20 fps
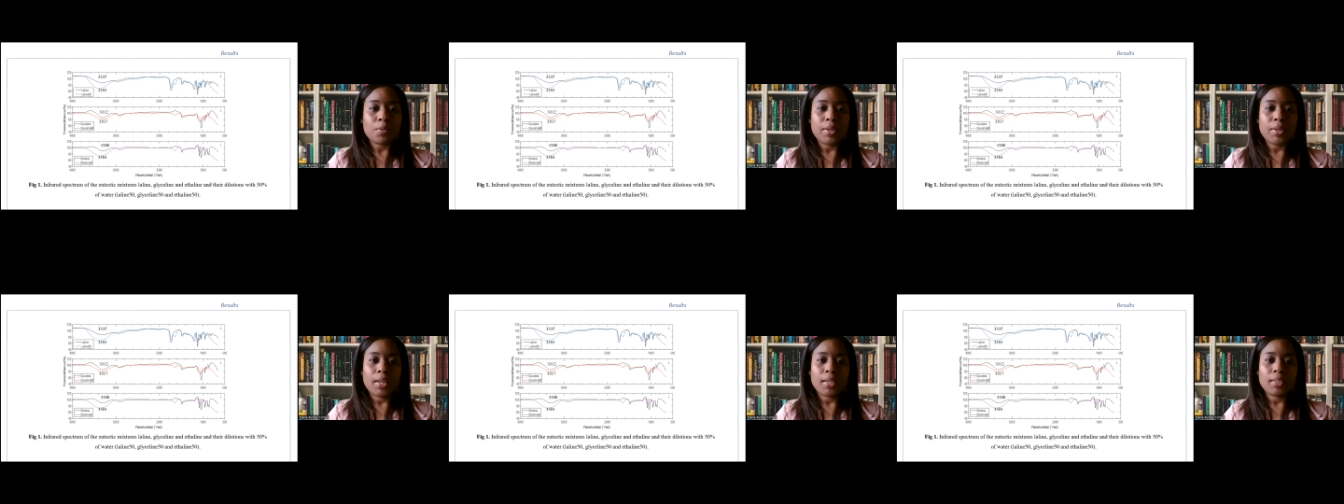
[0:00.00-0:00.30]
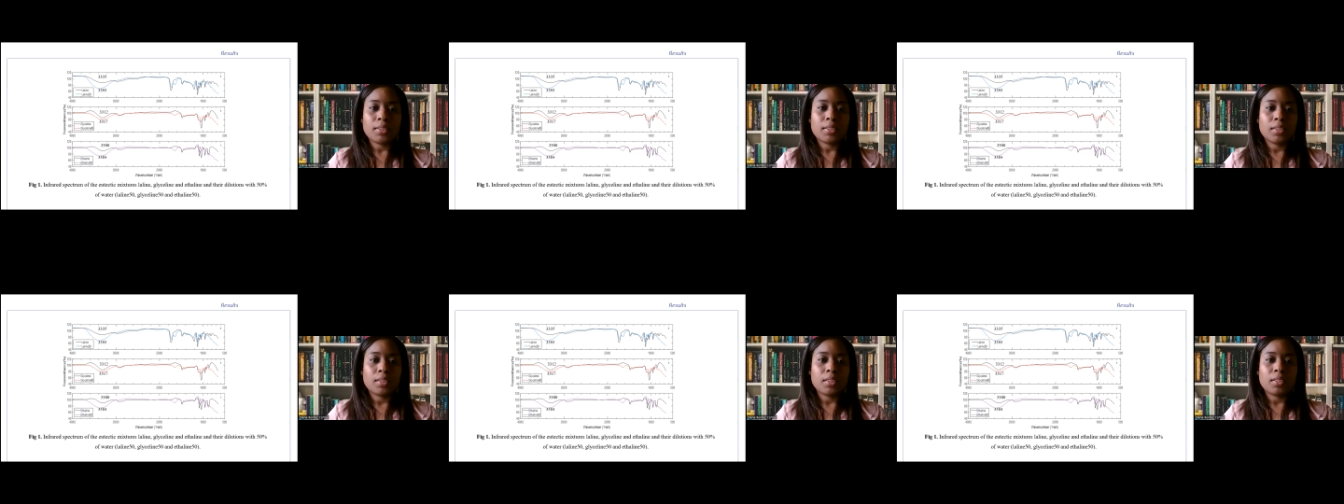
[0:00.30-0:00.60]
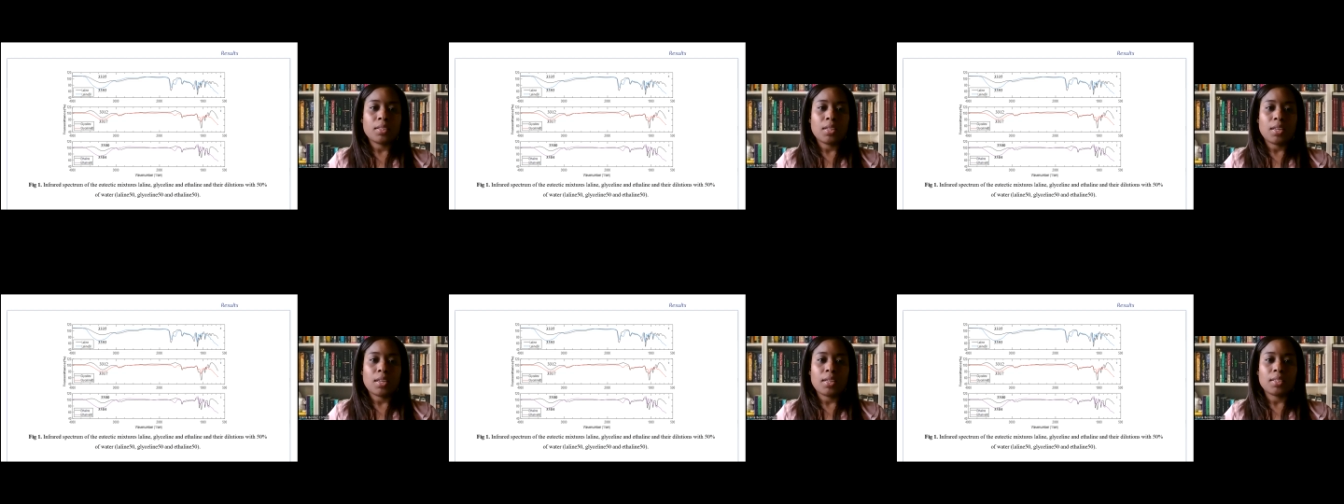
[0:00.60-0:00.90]
we can
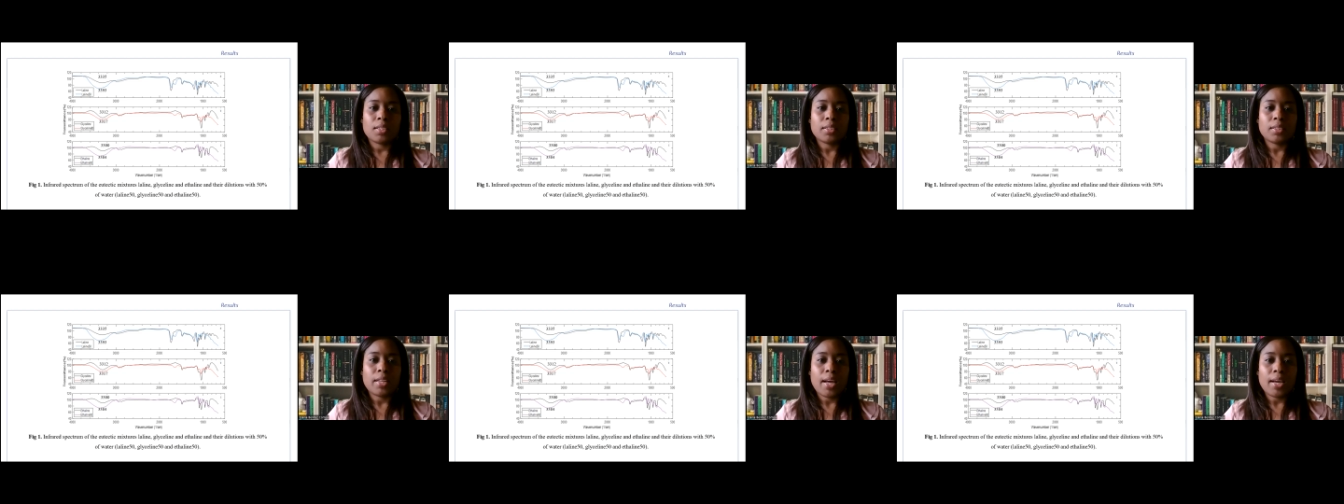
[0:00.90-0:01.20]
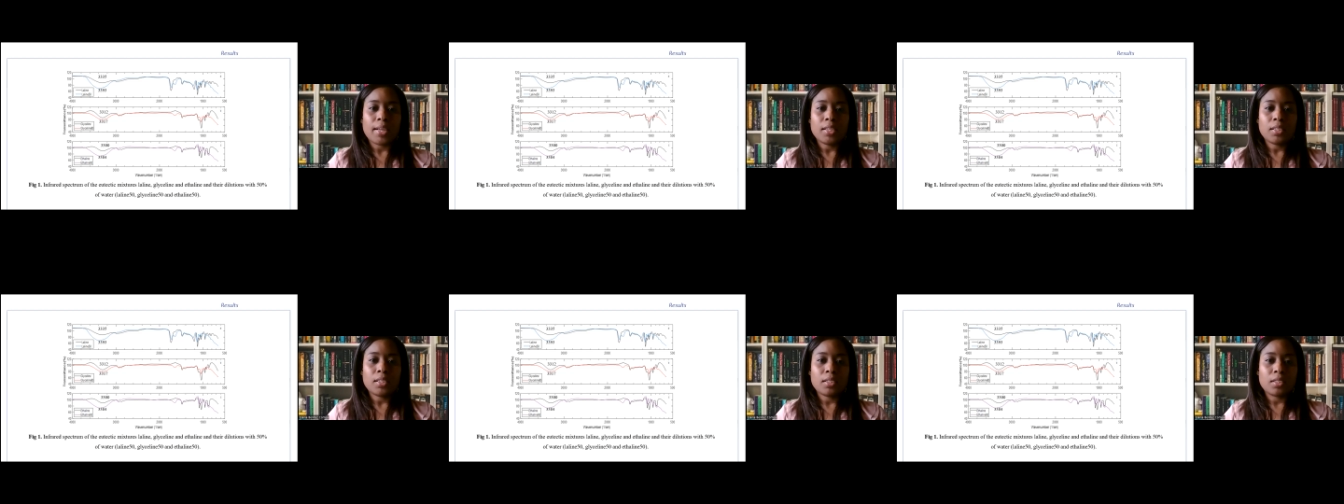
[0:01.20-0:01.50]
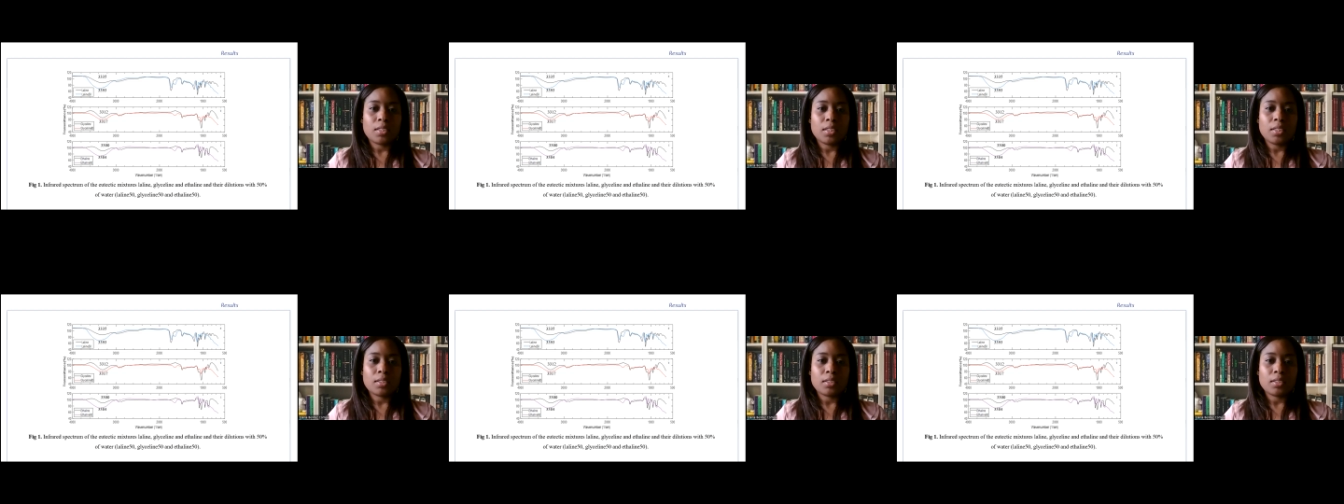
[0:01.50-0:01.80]
see a slight
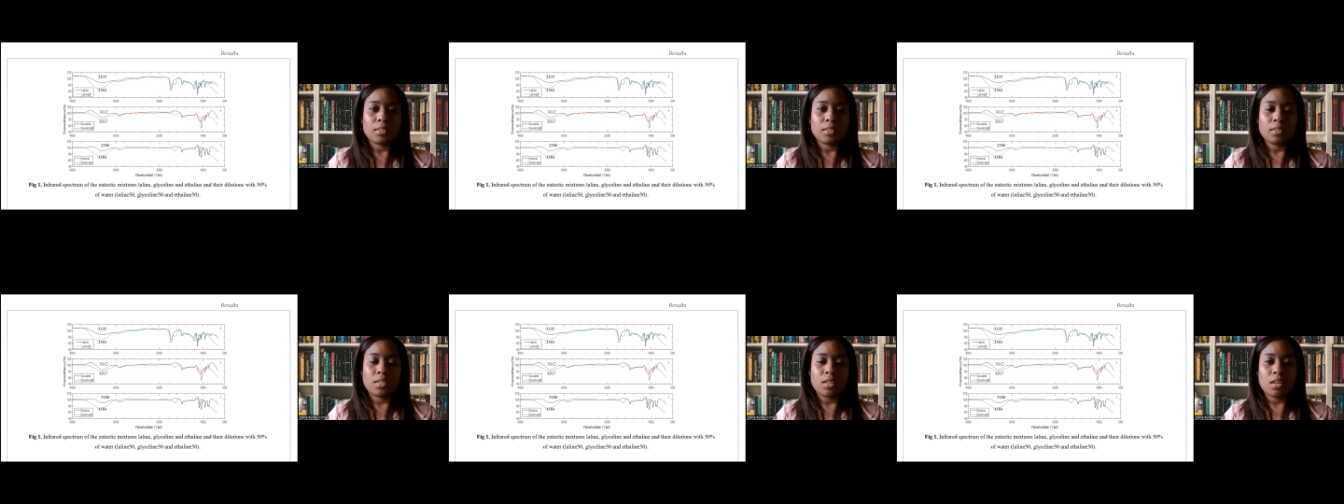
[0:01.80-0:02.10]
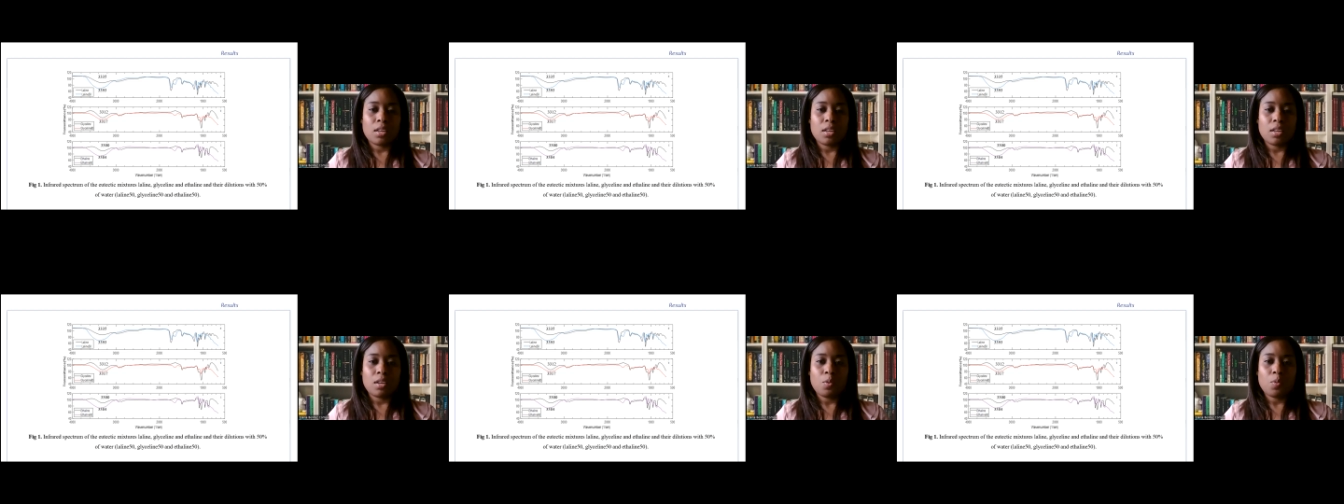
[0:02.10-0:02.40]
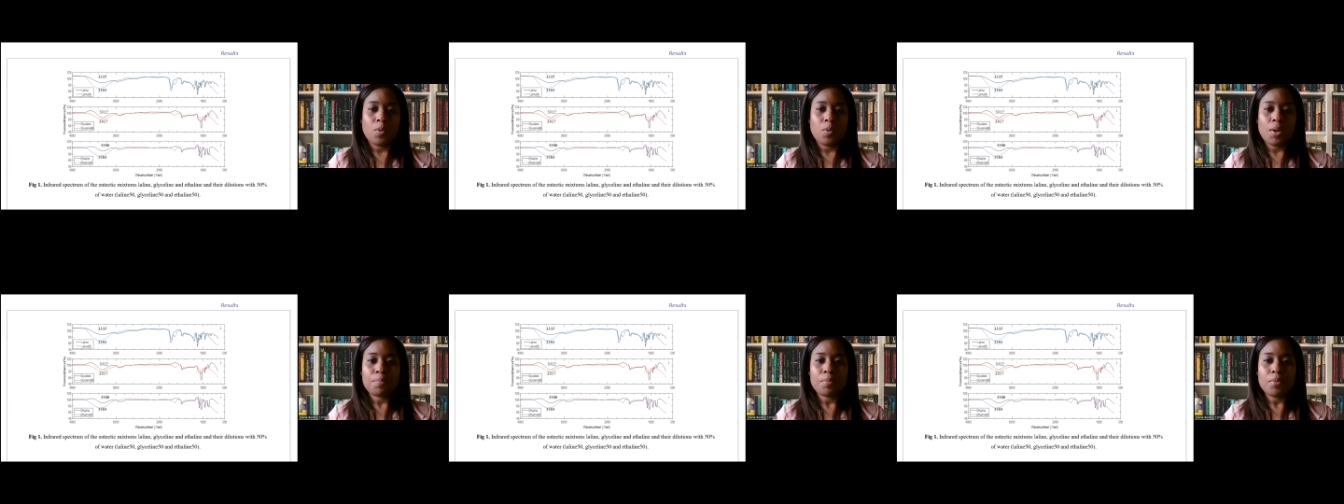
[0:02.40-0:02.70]
increase in the
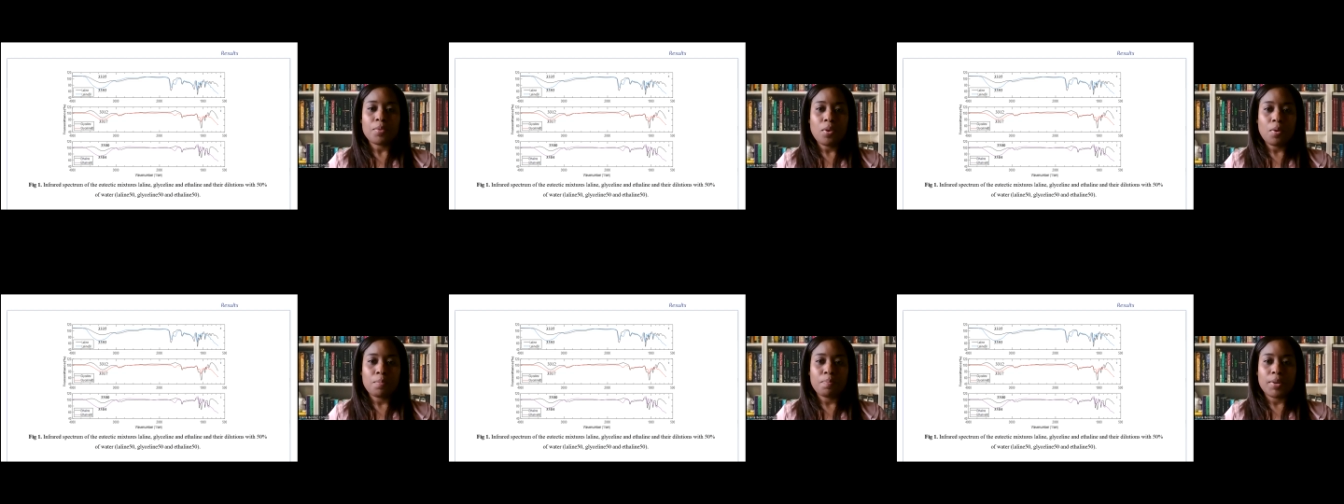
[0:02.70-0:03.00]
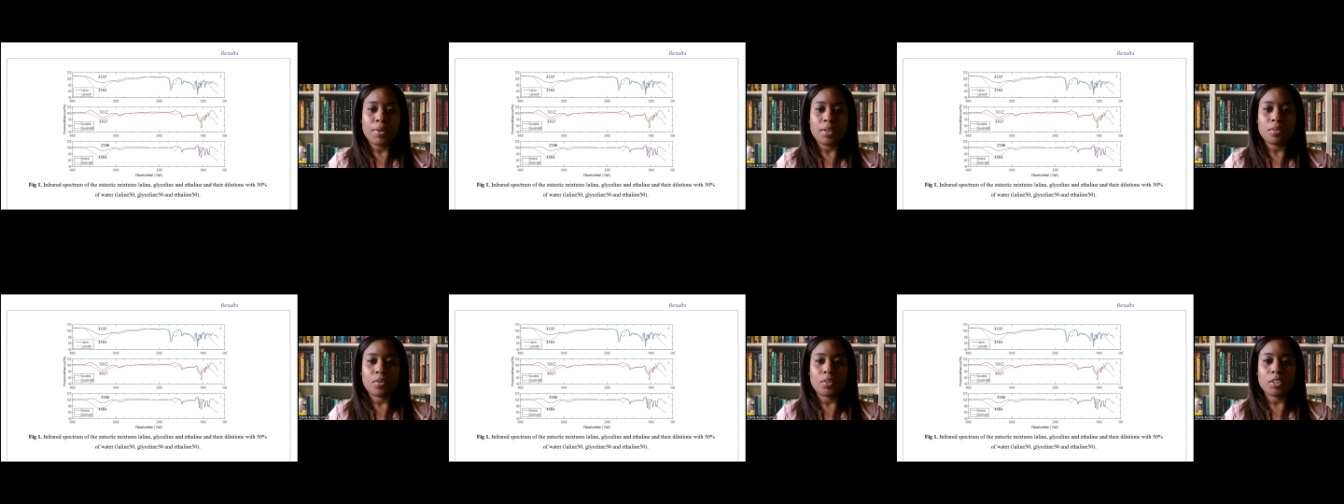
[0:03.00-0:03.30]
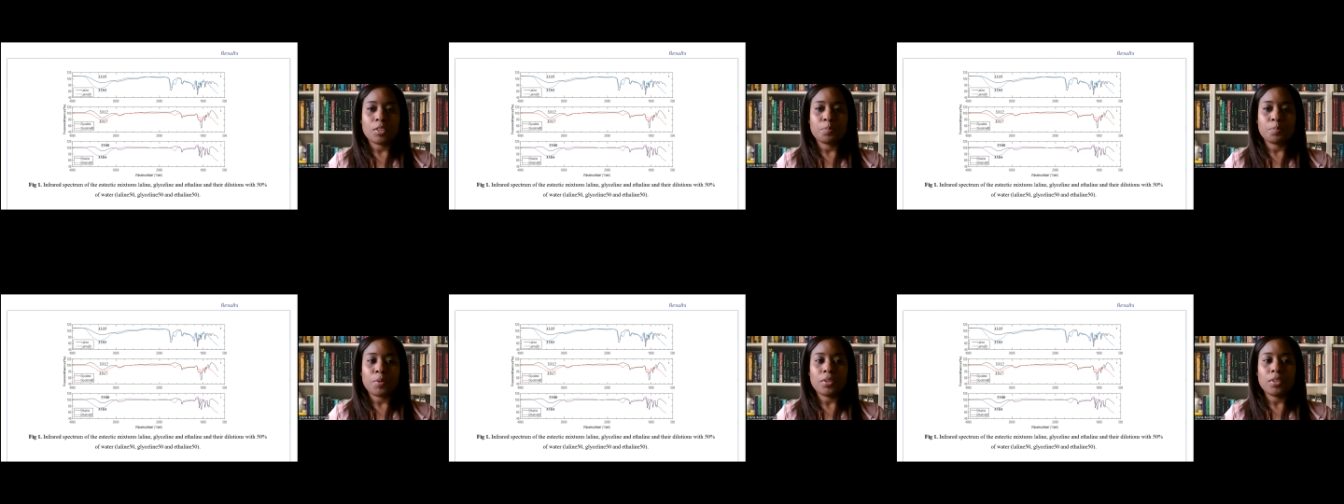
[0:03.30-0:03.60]
wave number
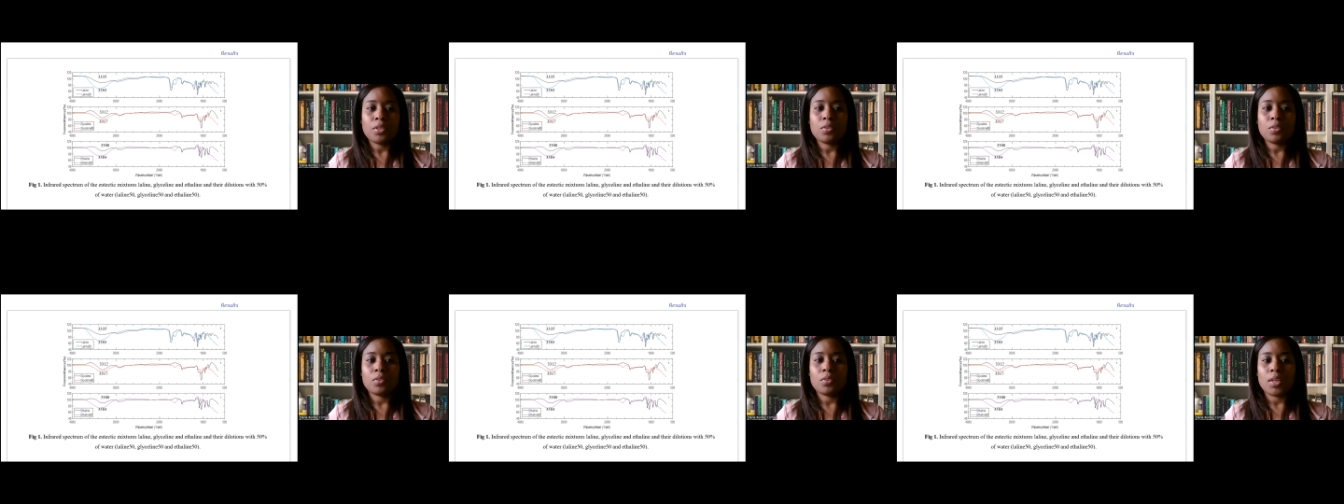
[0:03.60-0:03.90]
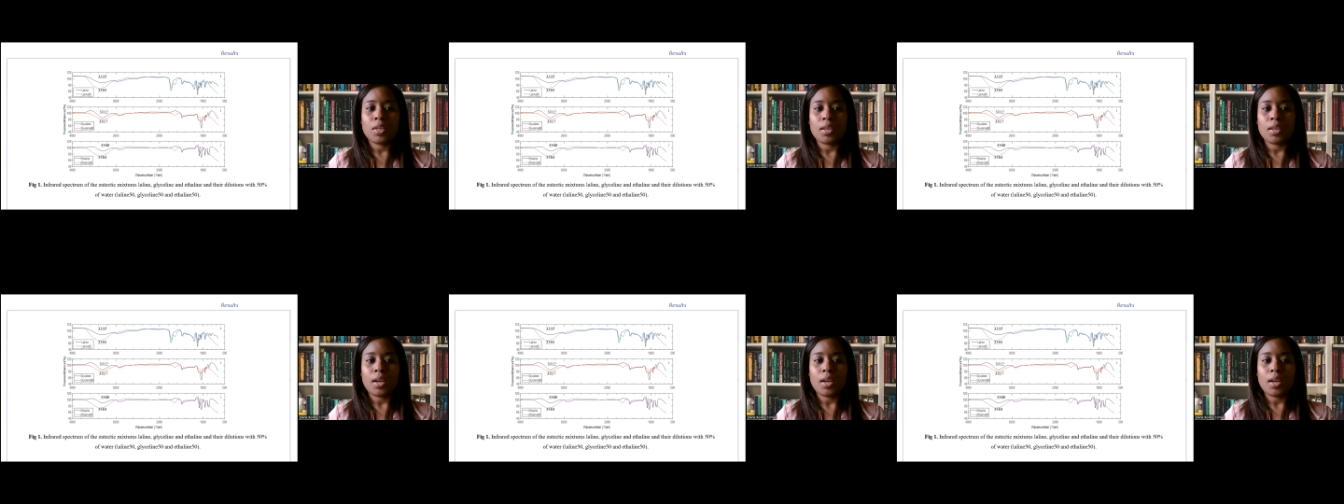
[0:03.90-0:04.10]
corresponding to the